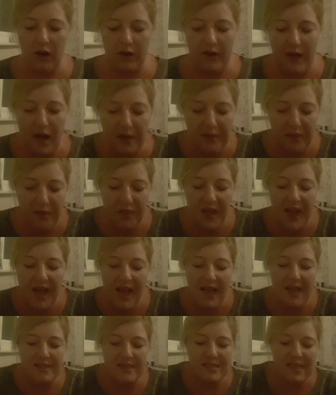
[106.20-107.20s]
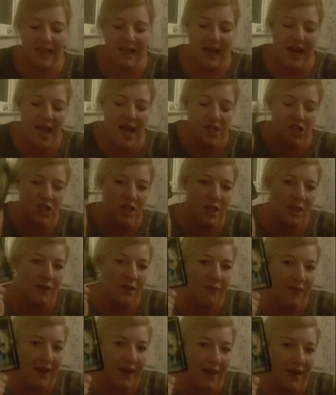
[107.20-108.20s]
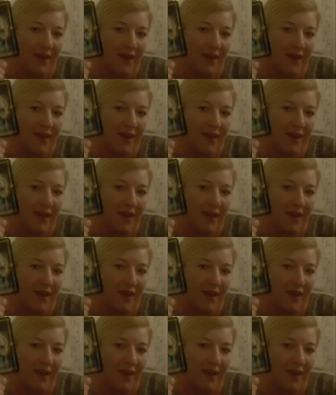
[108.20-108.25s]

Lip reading: on. Now, the thing is, the connection that you feel